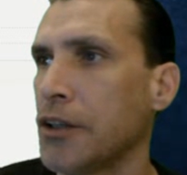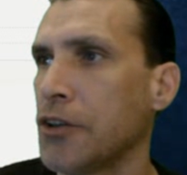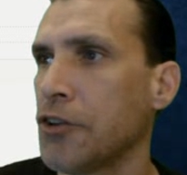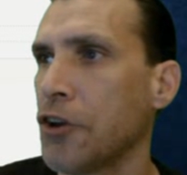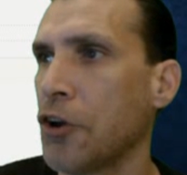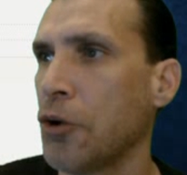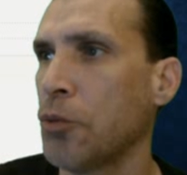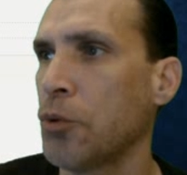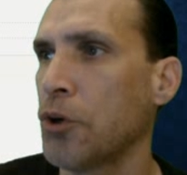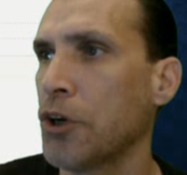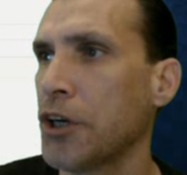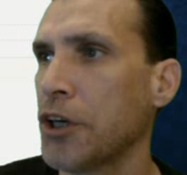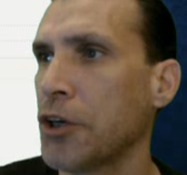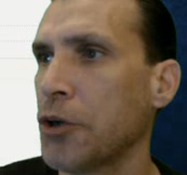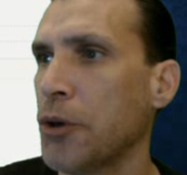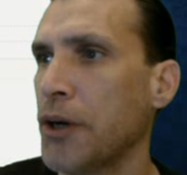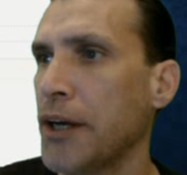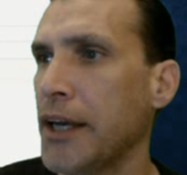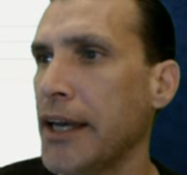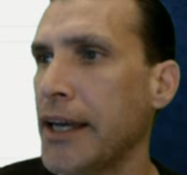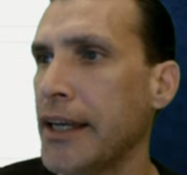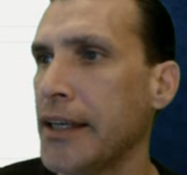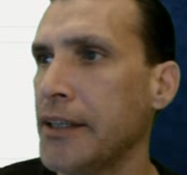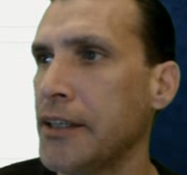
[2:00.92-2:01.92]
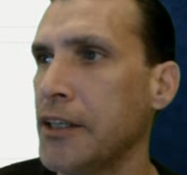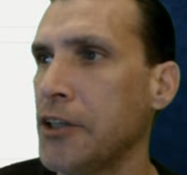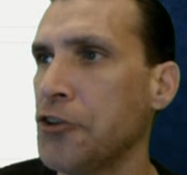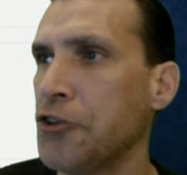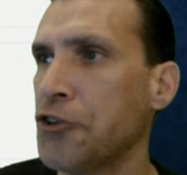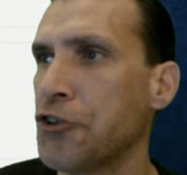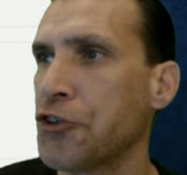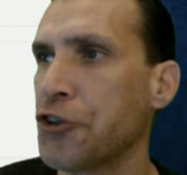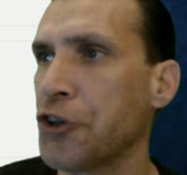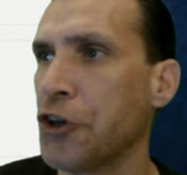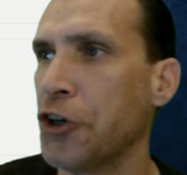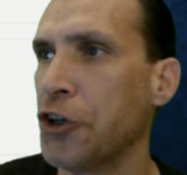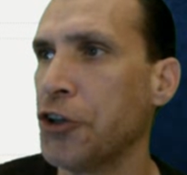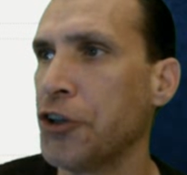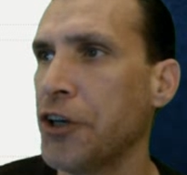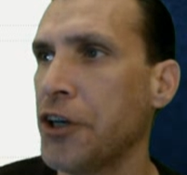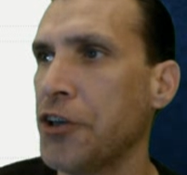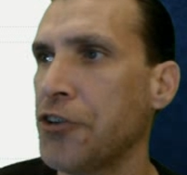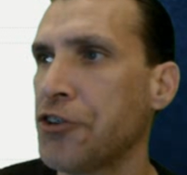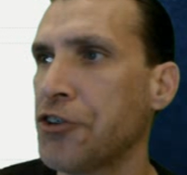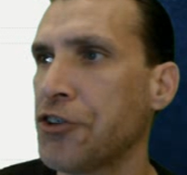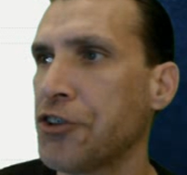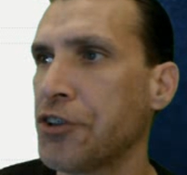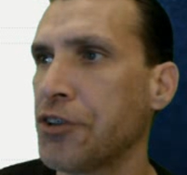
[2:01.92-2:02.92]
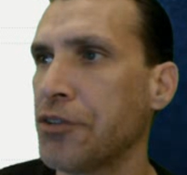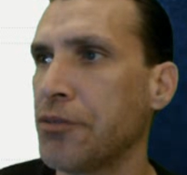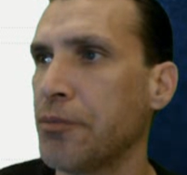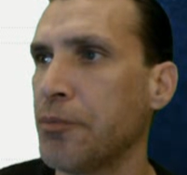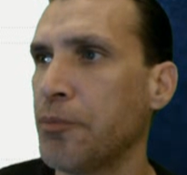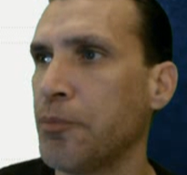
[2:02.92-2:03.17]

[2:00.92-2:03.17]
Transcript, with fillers: So we're going to go ahead and install this.